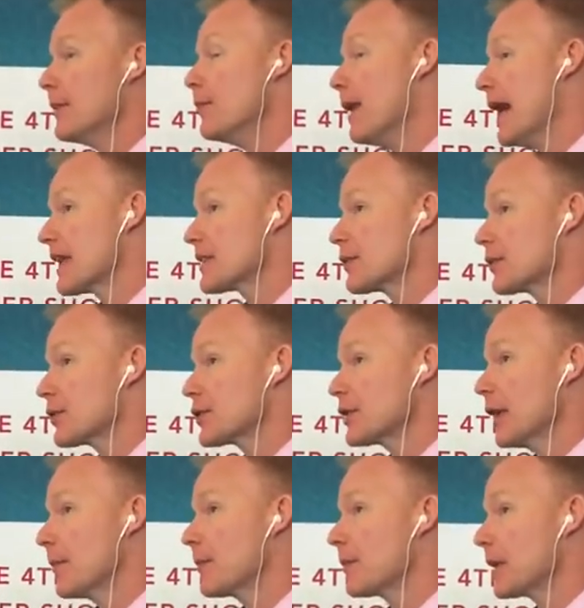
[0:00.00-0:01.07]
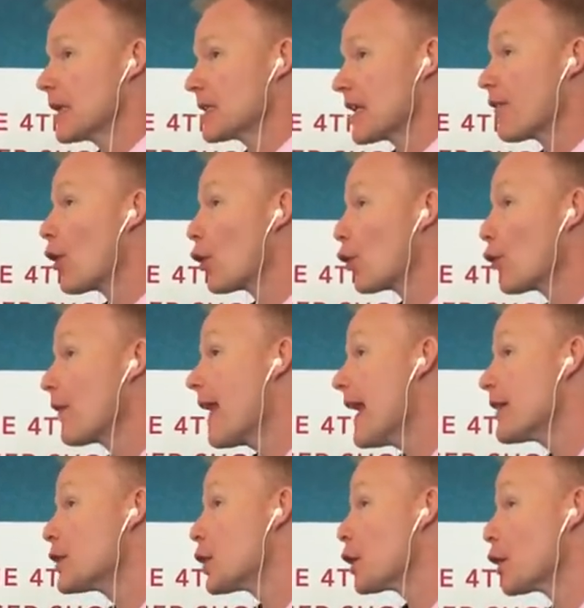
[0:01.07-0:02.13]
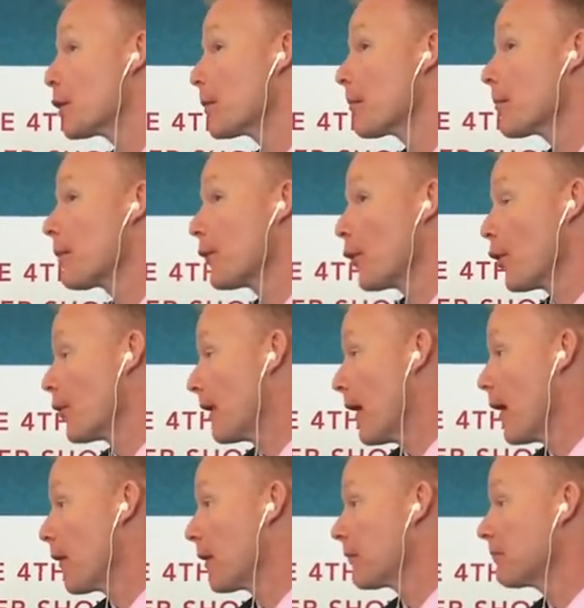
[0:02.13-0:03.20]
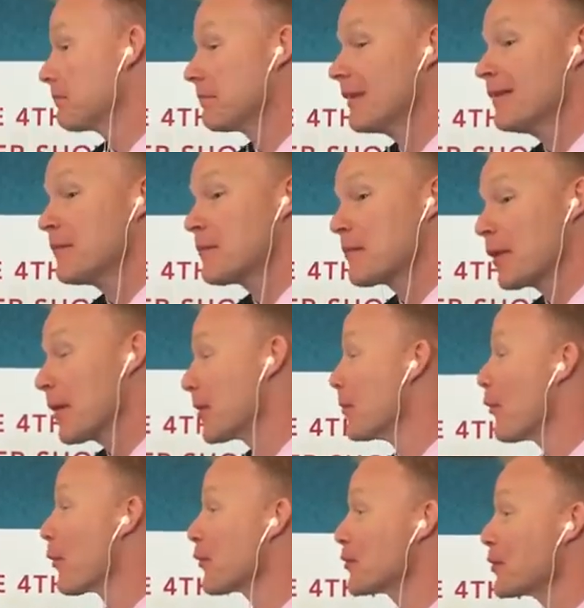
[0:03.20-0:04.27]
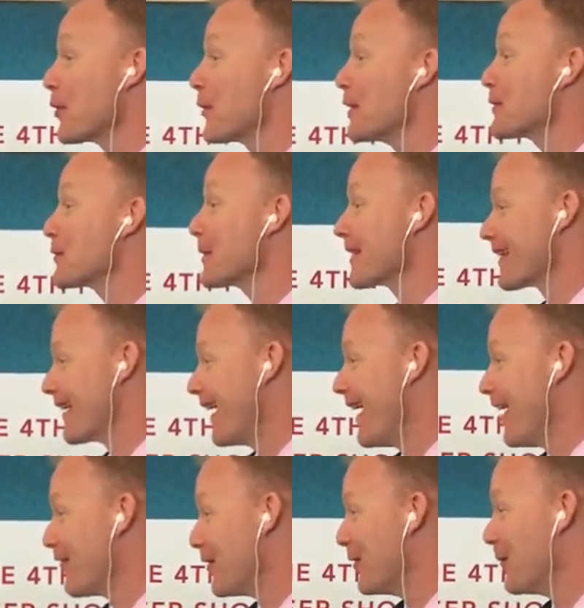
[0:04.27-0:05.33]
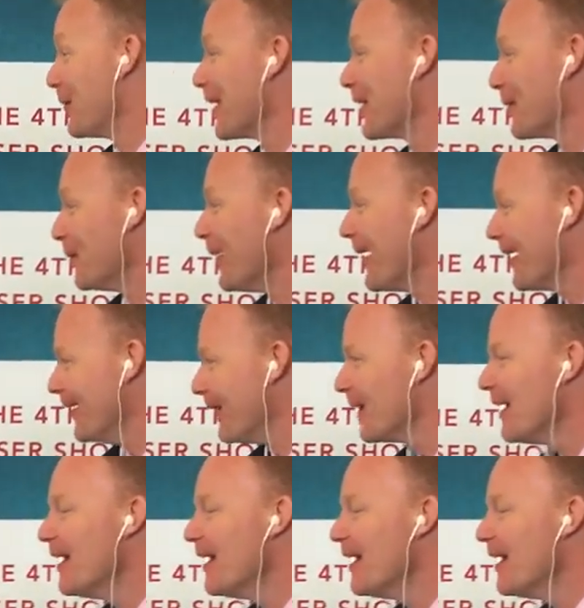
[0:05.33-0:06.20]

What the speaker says: ambassadorship, because I've heard that term thrown around probably more so this week than I have in a while.